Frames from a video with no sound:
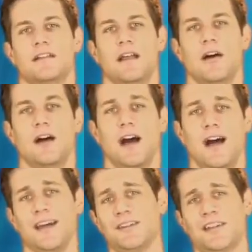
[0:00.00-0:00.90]
Now,
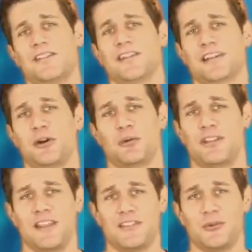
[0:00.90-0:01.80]
I don't necessarily know
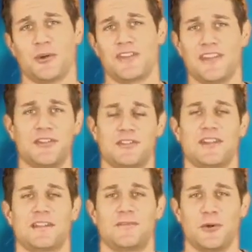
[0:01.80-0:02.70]
whether that story is
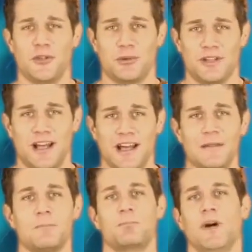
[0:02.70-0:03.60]
interesting for you or
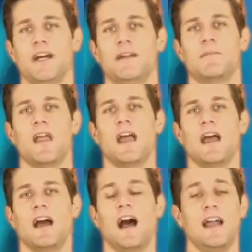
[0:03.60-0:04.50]
not, but
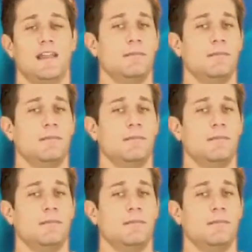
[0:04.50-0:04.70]
I